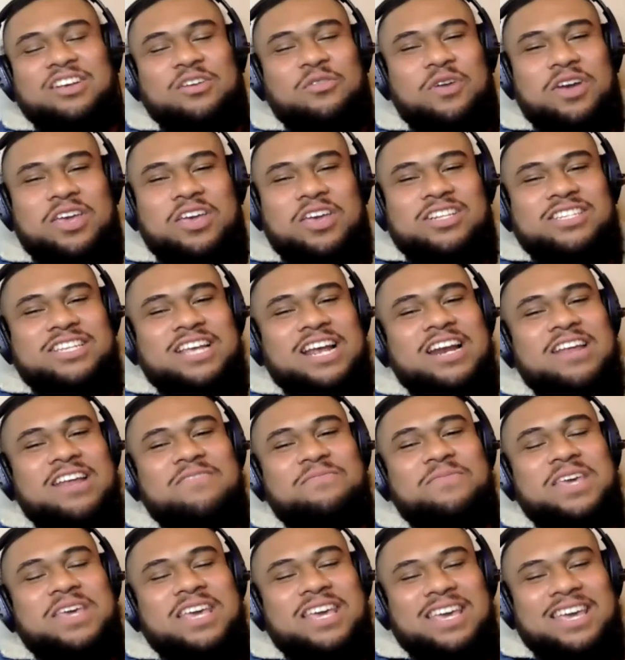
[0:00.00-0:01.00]
what you're telling
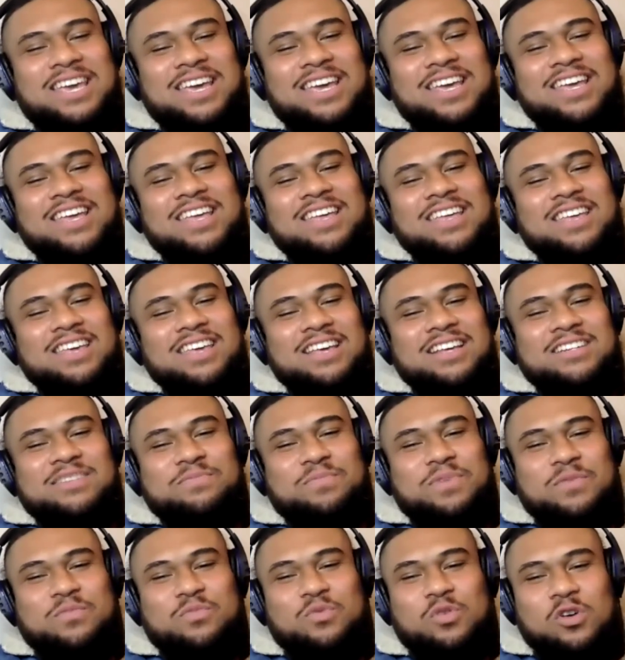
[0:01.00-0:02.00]
me is
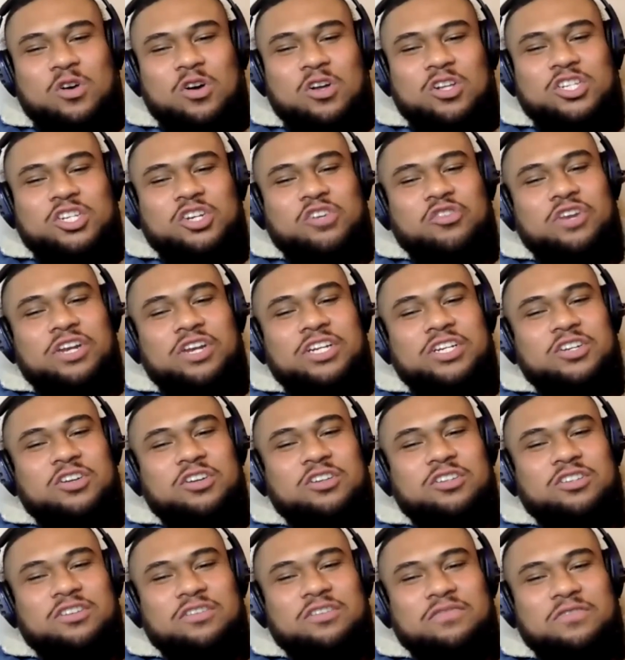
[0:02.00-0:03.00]
people got
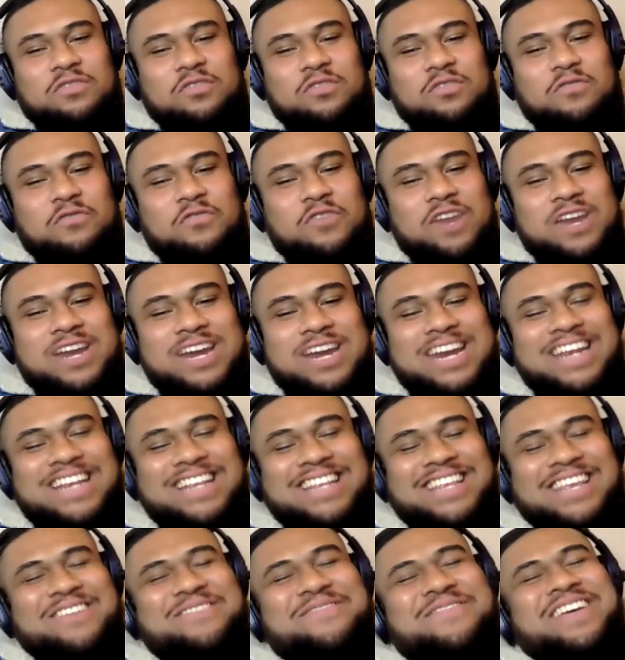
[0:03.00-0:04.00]
screenshots of you threatening
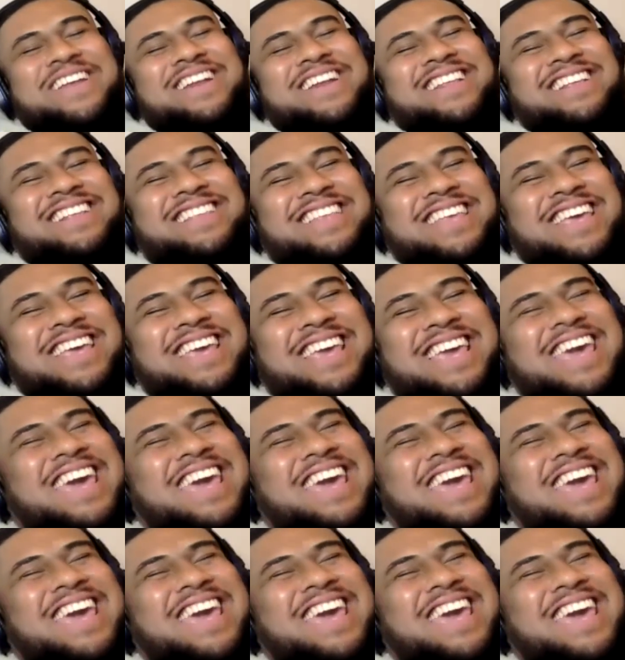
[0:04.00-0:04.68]
them in the DM.